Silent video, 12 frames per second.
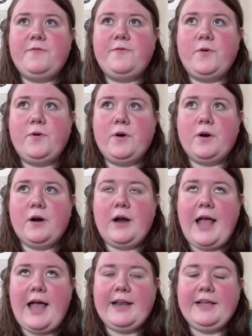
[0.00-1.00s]

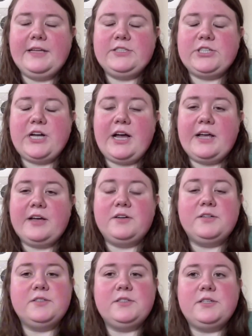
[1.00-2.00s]
for any
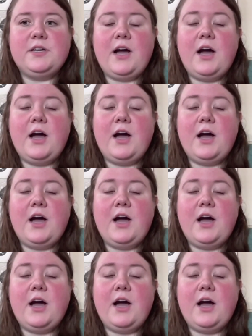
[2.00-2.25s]
child